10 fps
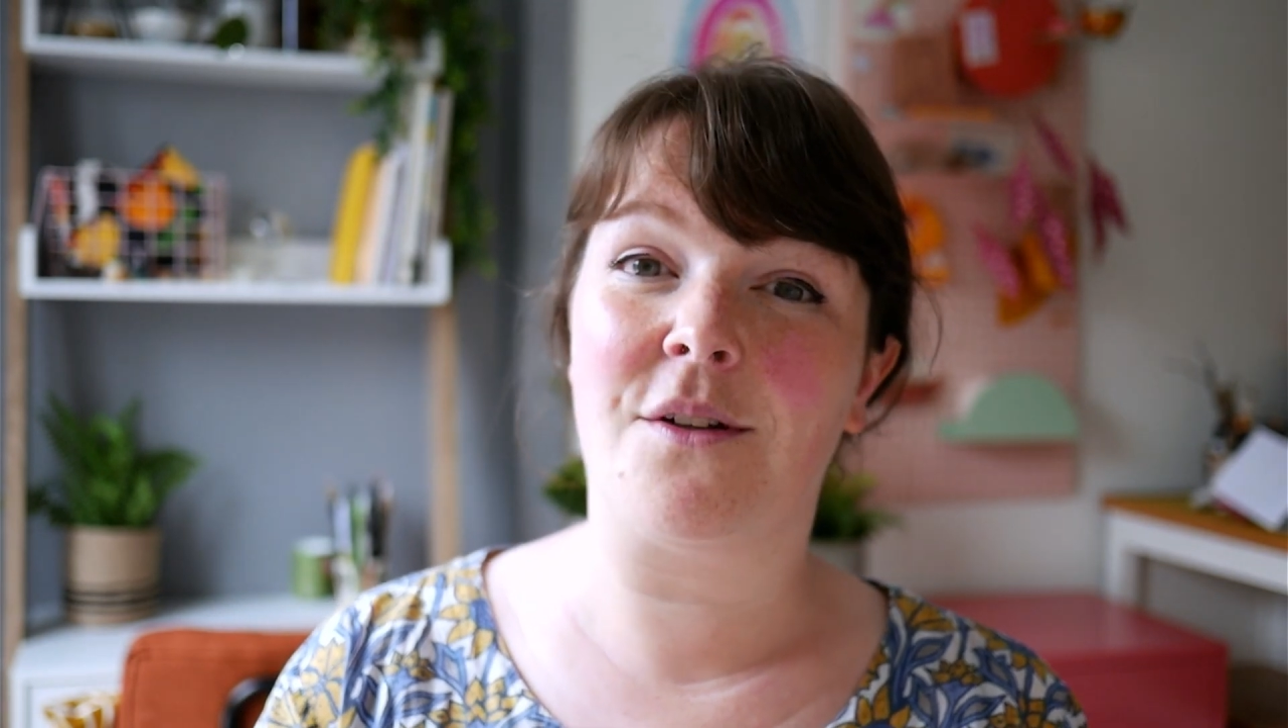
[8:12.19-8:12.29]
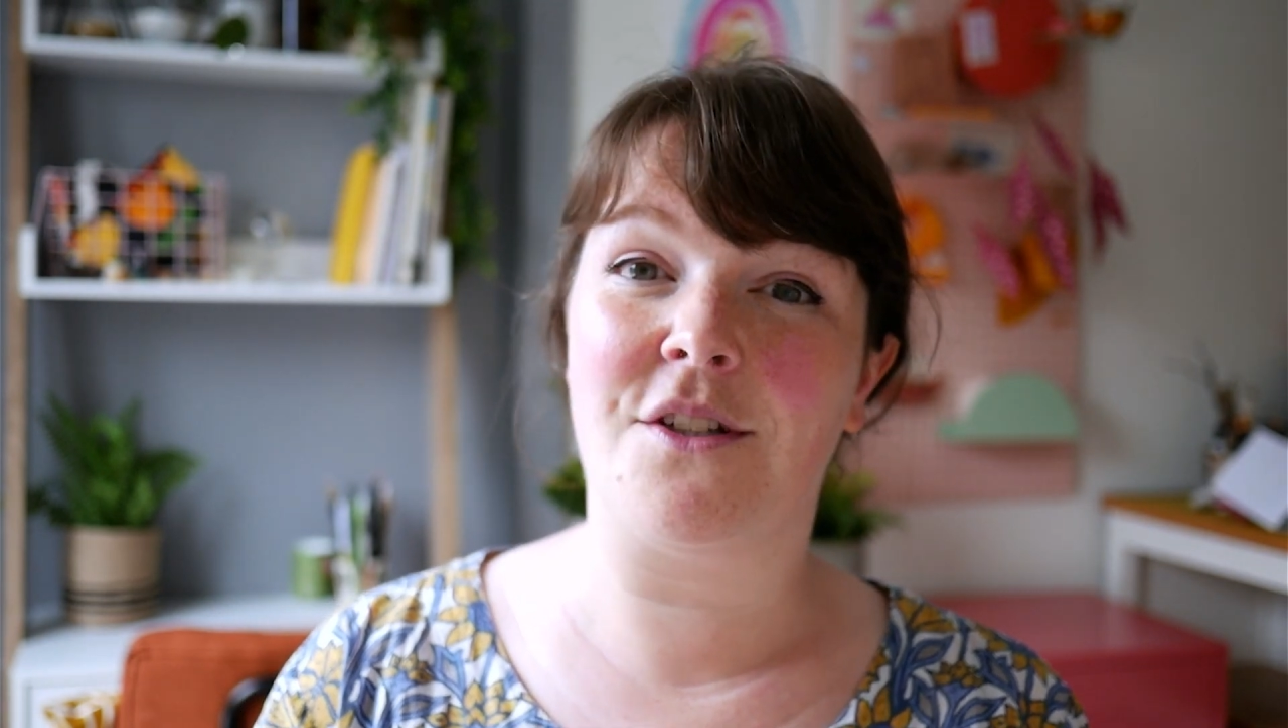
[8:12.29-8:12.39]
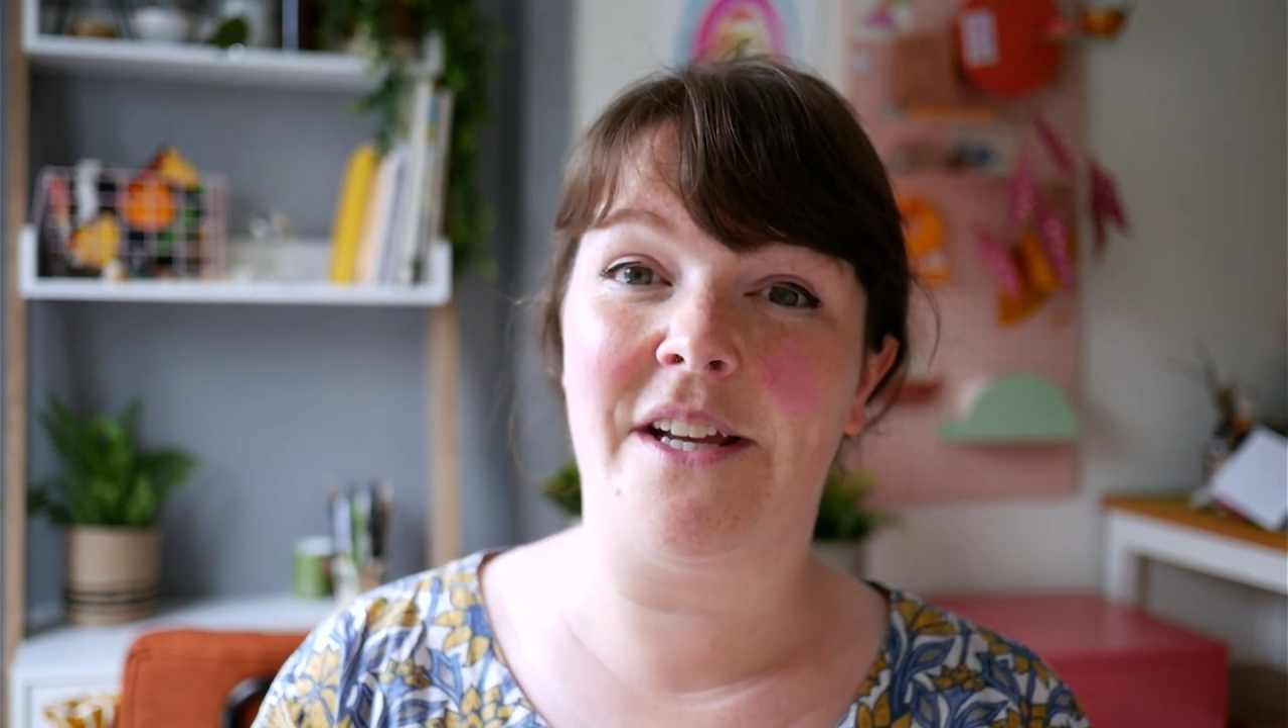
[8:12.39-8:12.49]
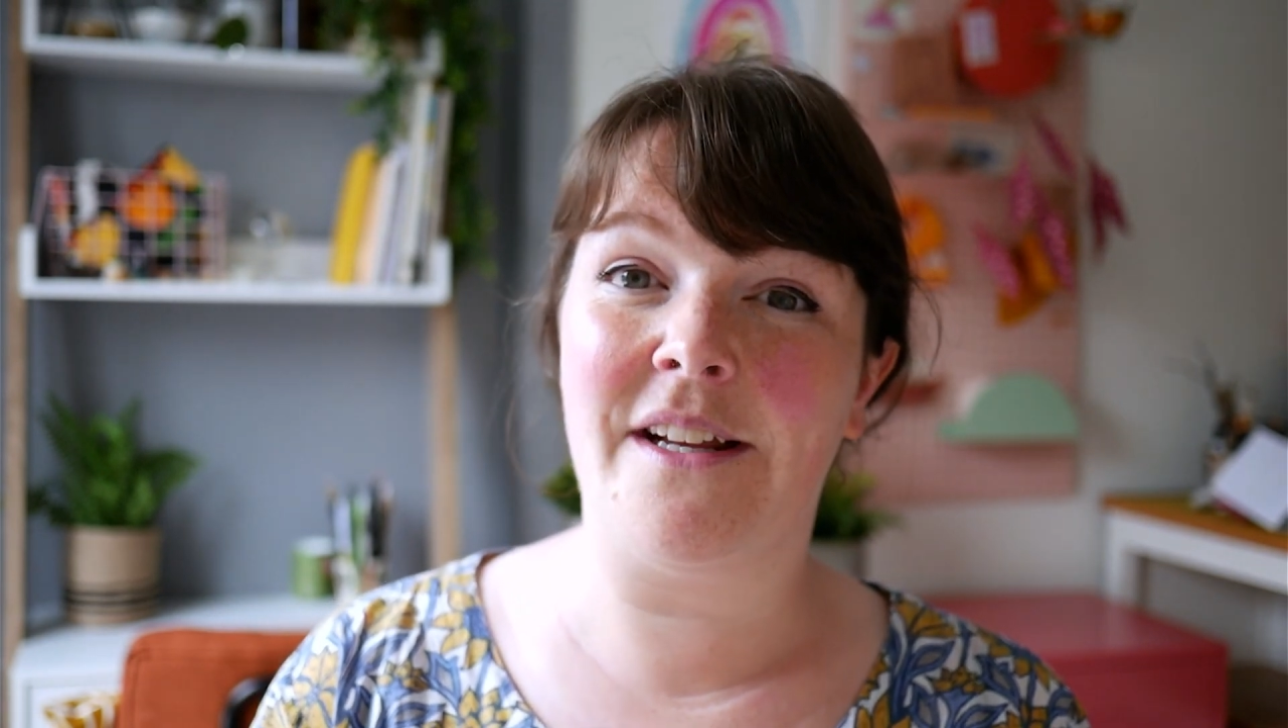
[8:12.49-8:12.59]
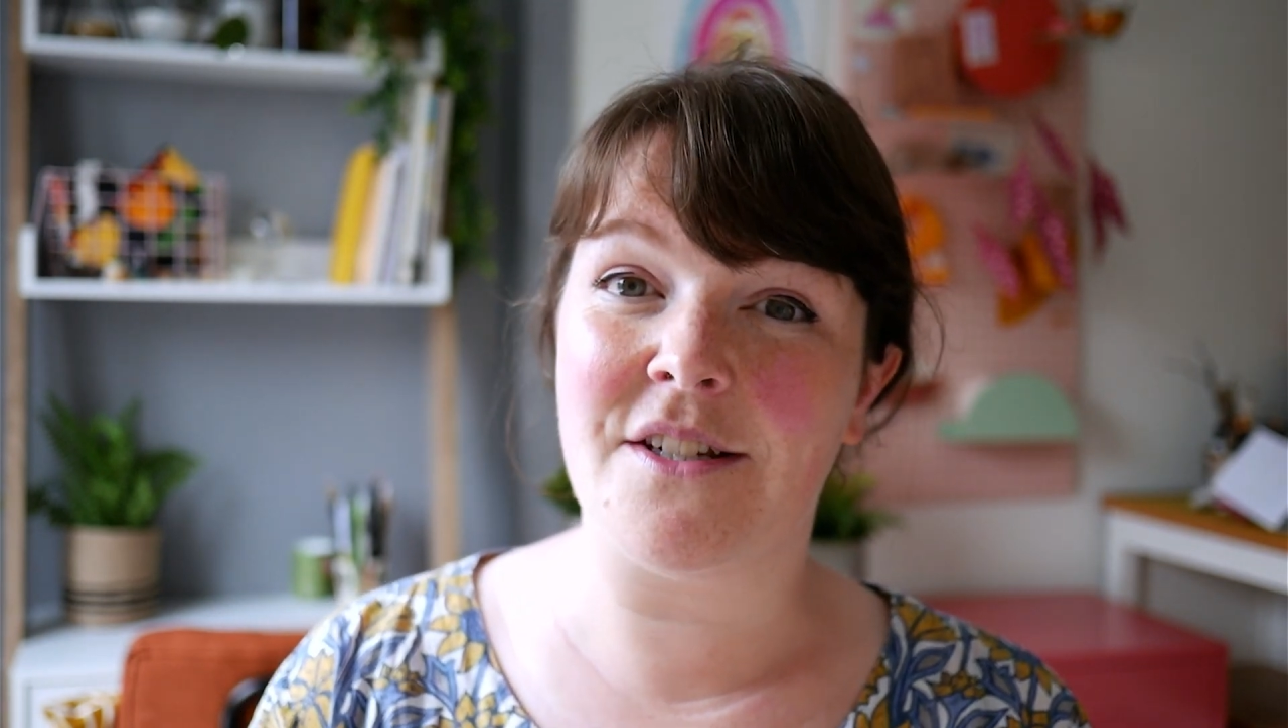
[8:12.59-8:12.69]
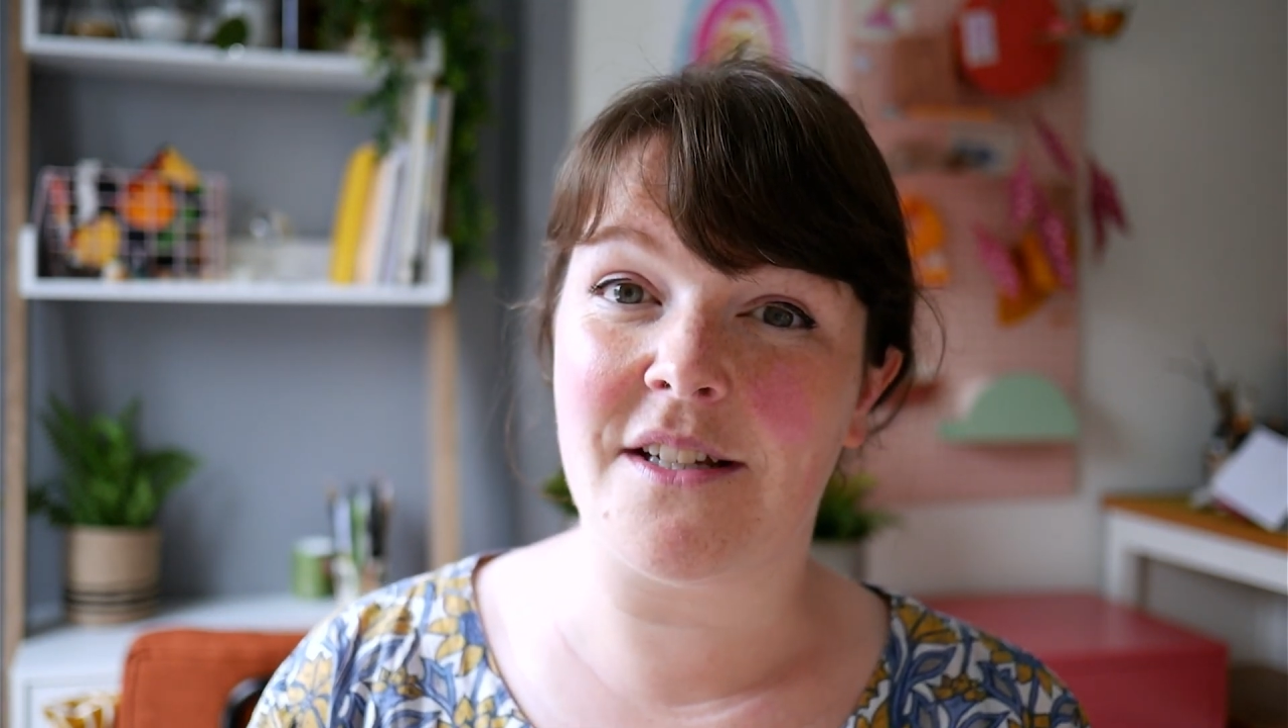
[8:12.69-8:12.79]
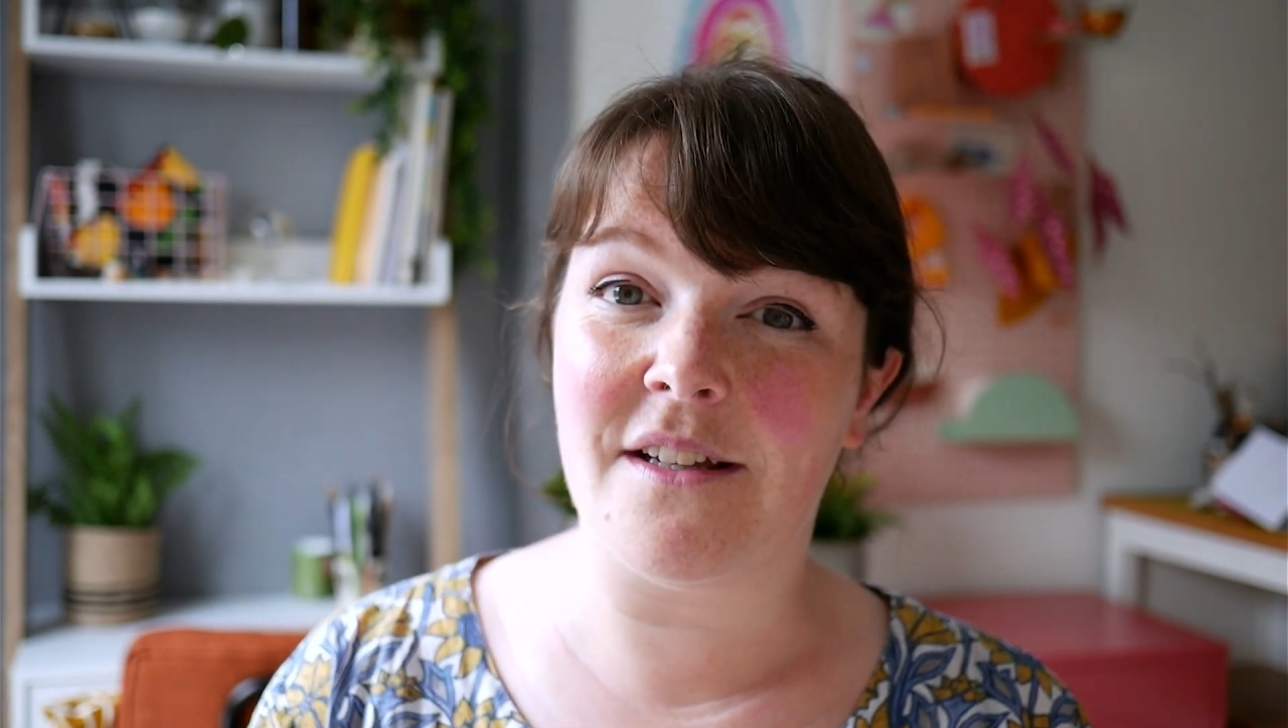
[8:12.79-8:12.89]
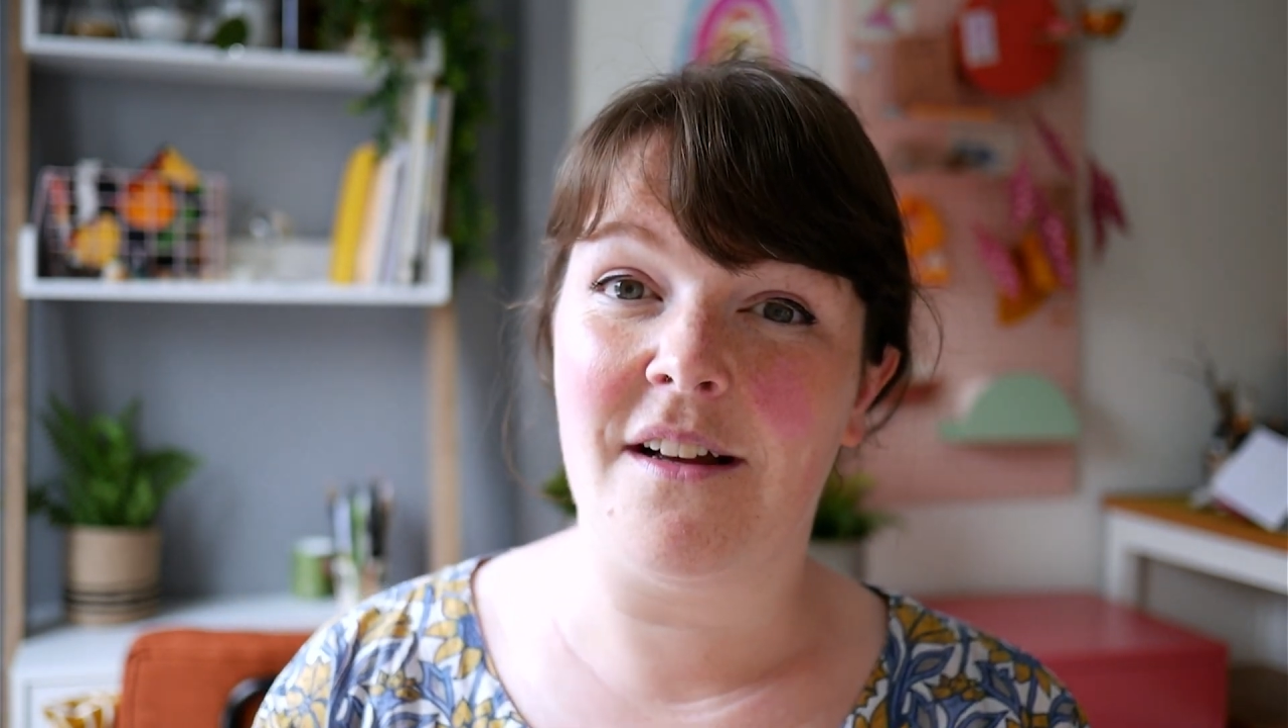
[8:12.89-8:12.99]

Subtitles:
to change it.